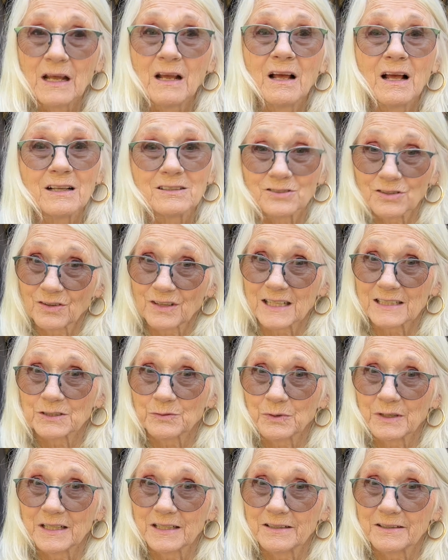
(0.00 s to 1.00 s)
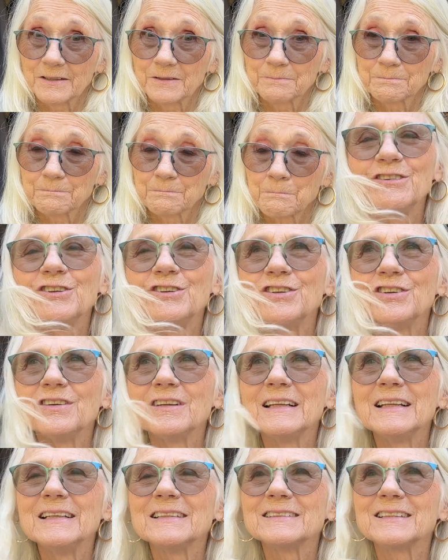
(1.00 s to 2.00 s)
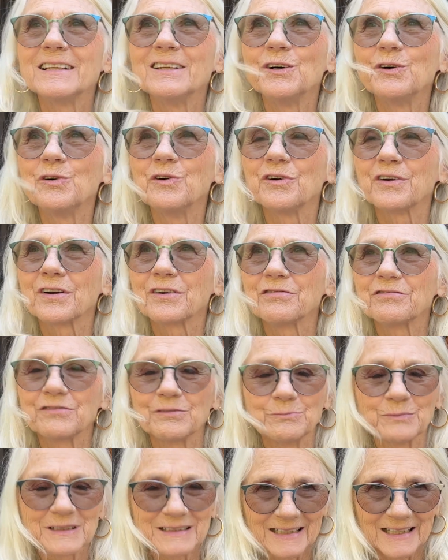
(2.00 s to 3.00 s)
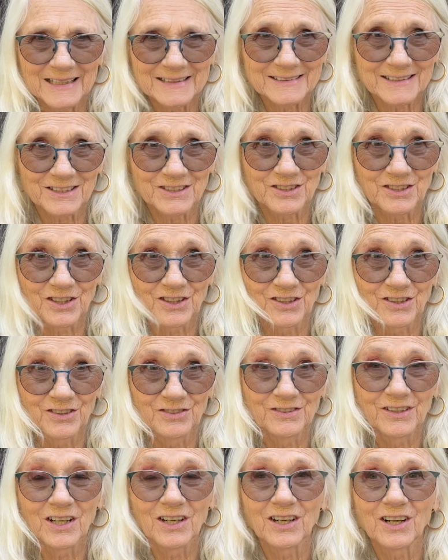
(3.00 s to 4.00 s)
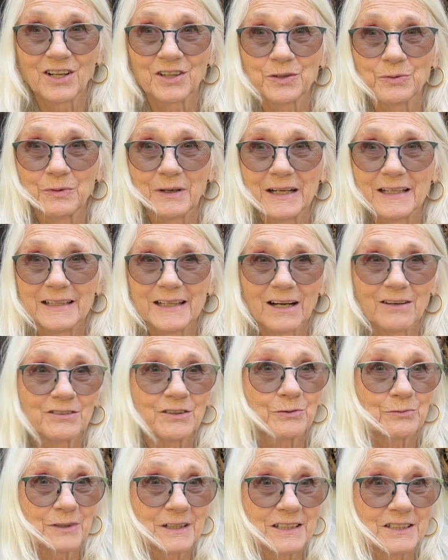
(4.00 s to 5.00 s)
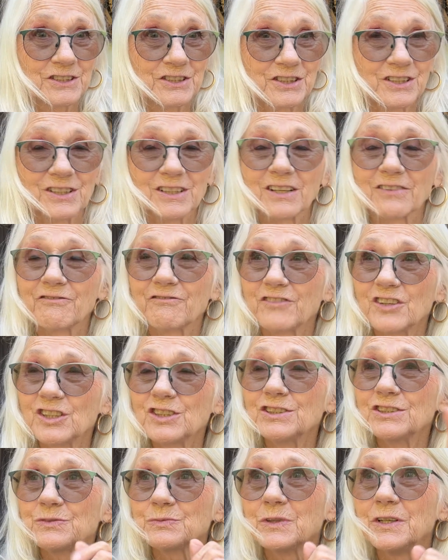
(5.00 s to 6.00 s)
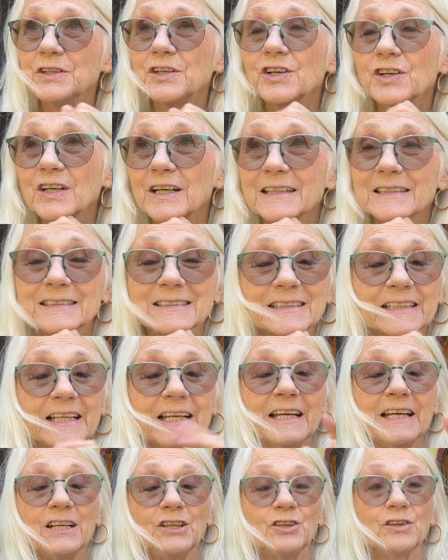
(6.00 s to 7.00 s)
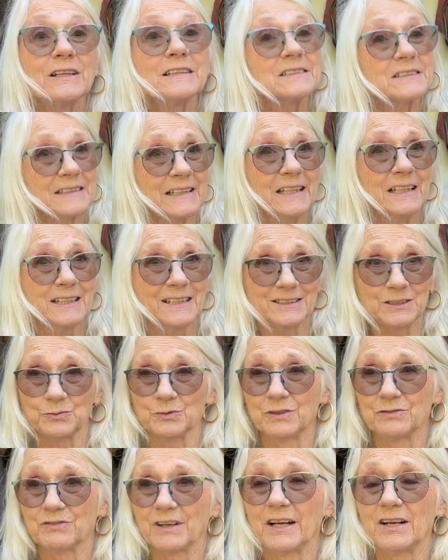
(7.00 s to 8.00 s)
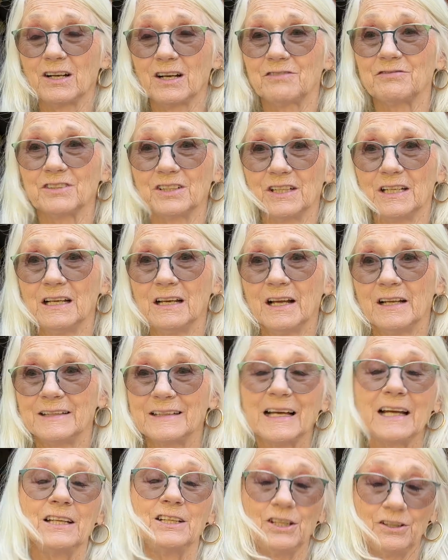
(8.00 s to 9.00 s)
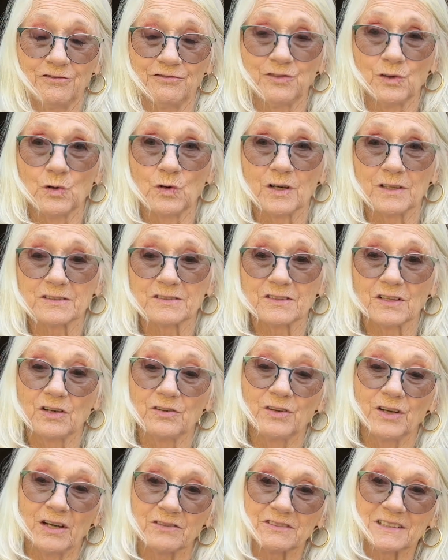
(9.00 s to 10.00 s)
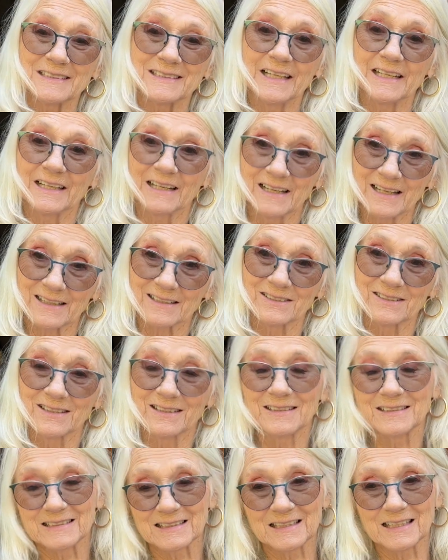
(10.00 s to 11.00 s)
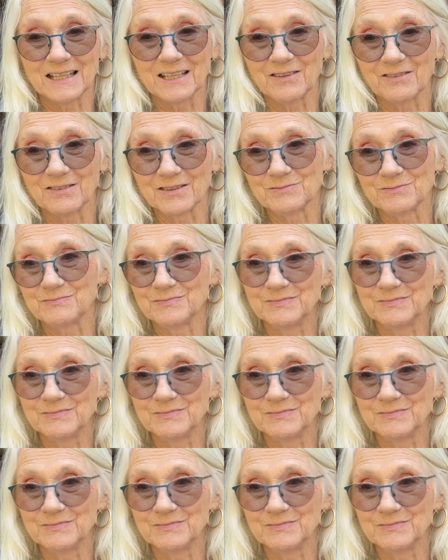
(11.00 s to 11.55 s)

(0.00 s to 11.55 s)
And so that's what he did. You do these in order from Gladstone all the way down to Regent. The first one you're going to see, and you can see this one right off in 94, so you have to take an exit, kind of